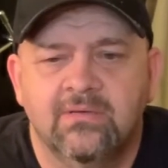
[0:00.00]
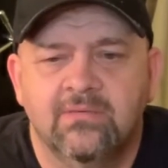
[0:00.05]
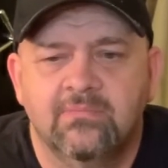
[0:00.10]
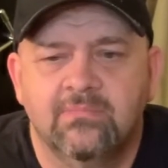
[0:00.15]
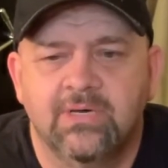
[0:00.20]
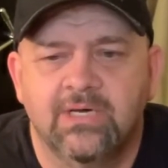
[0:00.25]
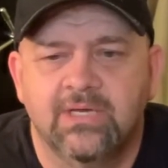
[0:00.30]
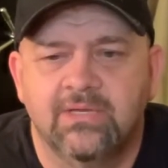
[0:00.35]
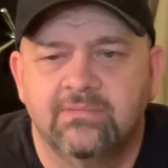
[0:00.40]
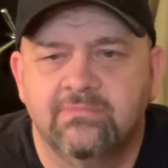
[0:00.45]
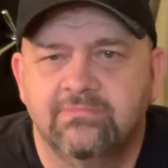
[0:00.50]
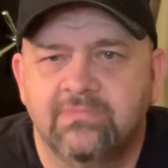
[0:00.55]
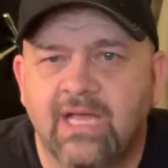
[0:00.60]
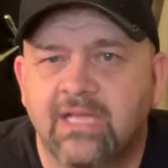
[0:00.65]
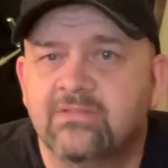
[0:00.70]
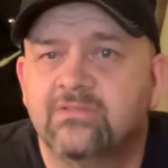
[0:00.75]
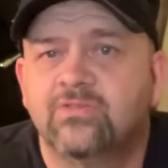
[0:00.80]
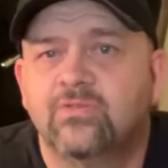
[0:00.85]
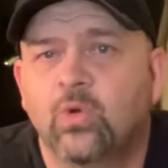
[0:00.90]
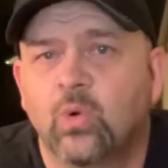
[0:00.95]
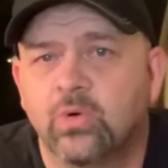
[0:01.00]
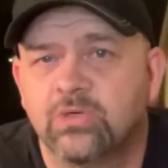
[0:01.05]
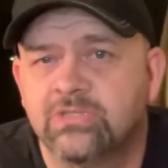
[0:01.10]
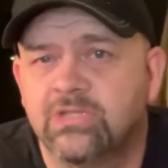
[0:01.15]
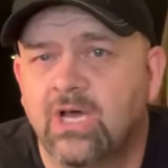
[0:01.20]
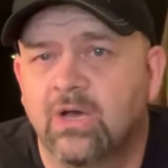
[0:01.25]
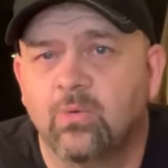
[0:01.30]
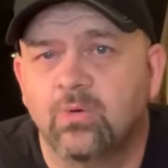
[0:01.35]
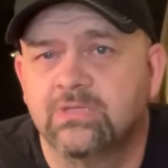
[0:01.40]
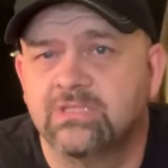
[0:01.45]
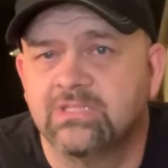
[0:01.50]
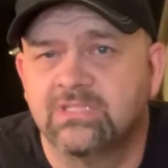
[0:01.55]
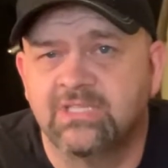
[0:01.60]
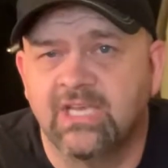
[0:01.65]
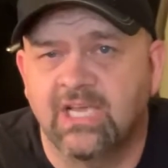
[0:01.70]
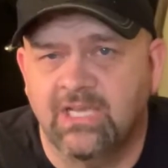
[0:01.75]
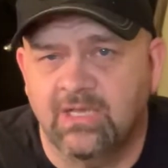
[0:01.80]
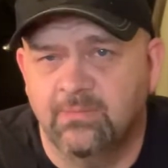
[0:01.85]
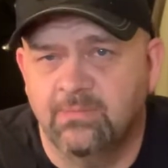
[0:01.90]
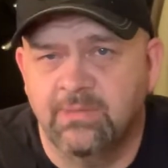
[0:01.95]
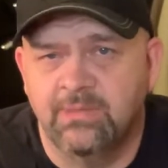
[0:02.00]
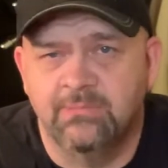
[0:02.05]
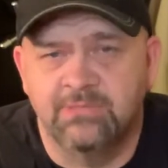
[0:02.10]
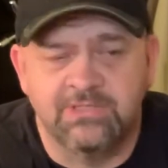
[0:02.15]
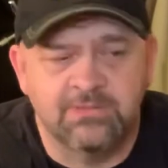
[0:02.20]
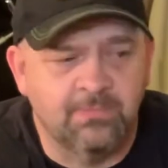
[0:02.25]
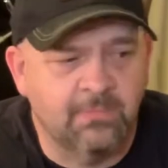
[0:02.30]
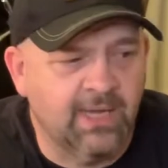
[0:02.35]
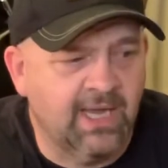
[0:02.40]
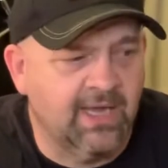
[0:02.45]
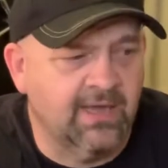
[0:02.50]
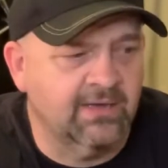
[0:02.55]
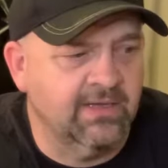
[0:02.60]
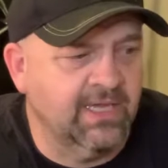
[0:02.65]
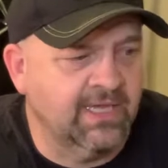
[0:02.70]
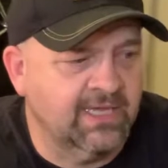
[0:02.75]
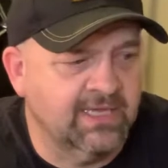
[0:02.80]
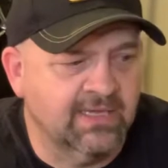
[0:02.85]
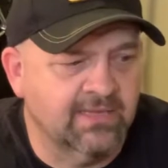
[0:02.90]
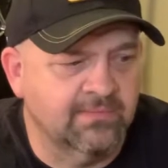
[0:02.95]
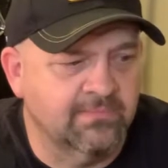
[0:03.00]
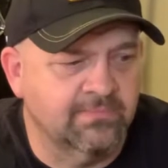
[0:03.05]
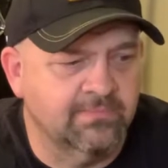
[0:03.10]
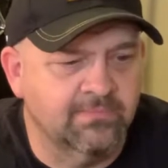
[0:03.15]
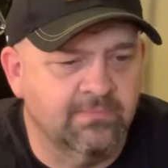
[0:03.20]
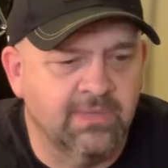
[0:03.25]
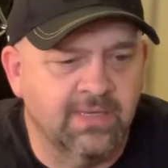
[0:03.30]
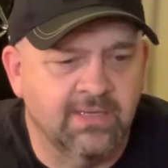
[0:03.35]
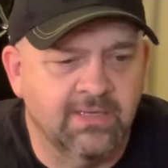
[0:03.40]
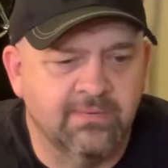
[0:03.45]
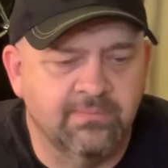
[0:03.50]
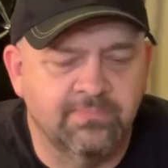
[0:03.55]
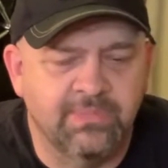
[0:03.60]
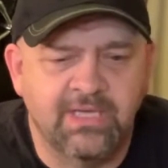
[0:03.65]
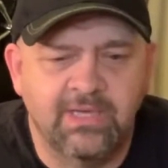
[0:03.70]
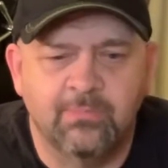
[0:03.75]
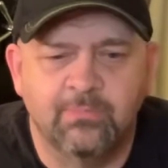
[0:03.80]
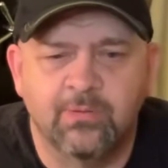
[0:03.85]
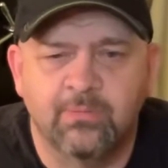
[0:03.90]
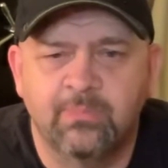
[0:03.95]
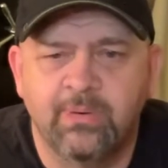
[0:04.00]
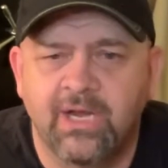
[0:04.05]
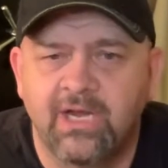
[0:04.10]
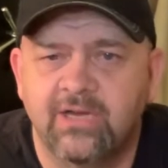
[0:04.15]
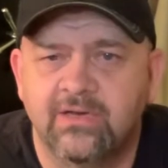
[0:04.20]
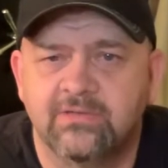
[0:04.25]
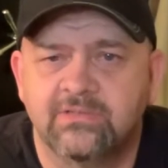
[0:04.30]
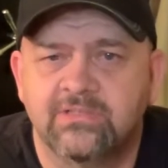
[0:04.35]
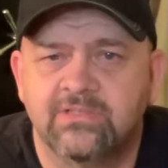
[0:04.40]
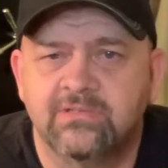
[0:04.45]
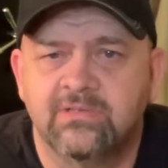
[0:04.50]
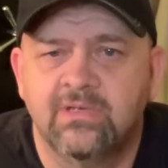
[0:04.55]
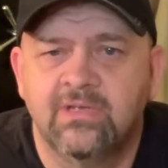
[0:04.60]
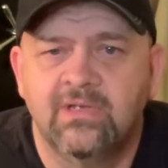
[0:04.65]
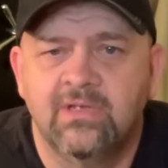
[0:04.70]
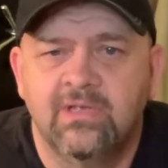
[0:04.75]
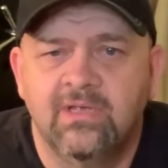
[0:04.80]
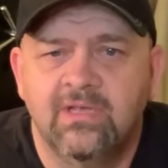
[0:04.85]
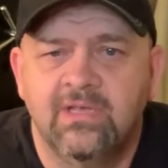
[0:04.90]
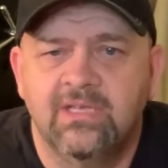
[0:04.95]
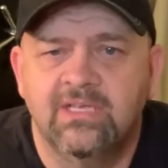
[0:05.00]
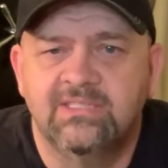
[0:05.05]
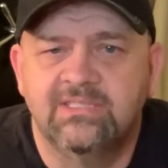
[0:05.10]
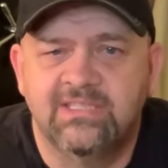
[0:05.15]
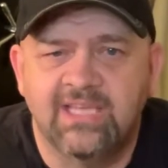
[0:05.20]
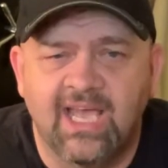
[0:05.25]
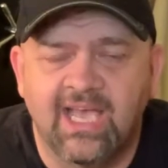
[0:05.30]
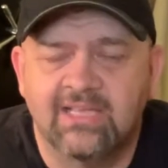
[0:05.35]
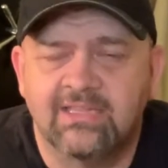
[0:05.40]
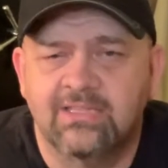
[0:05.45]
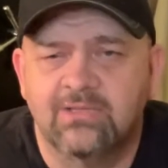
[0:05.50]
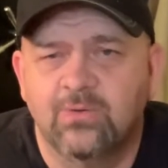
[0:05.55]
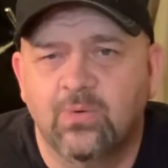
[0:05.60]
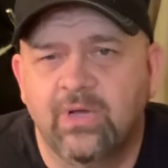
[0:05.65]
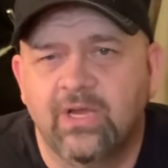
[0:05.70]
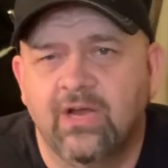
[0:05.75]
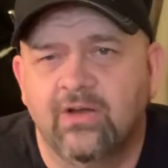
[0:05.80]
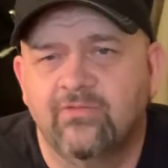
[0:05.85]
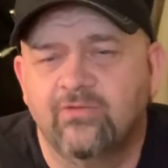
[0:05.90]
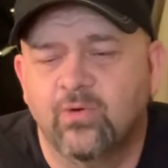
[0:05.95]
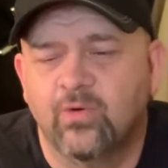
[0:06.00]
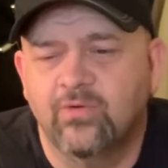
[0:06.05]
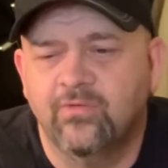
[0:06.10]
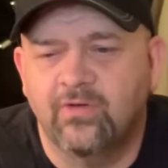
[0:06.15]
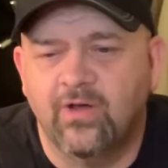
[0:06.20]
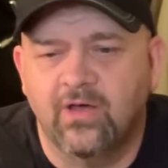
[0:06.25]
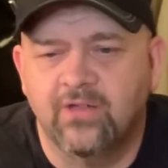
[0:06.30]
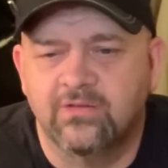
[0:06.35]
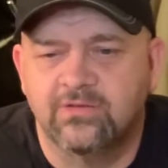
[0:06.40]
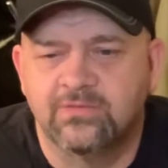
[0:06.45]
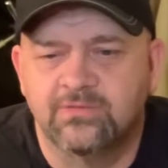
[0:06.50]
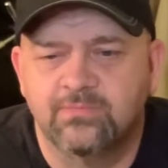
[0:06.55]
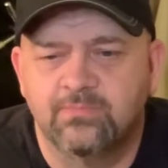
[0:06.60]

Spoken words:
but that's of course not what the Second Amendment's about. And being prepared's exactly the way our forefathers